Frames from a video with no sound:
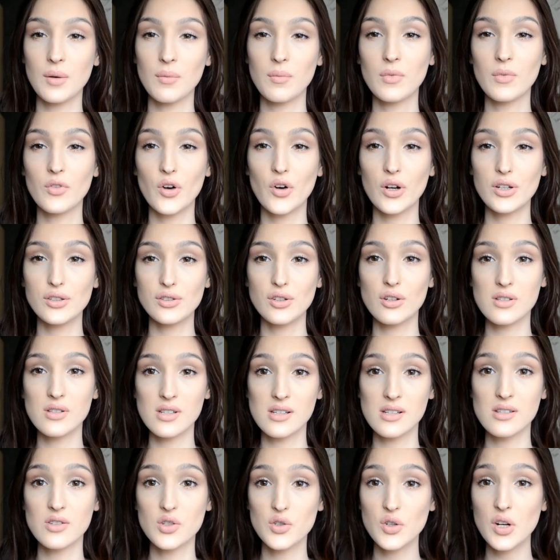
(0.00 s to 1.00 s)
Grandiose
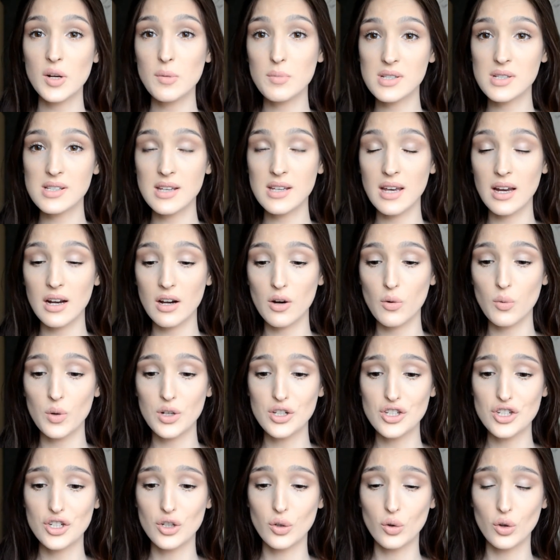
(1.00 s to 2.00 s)
Extreme Mascara,
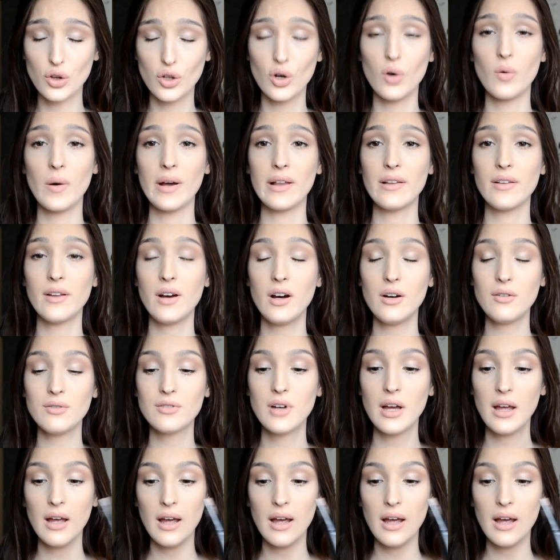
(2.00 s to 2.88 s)
which you know I love,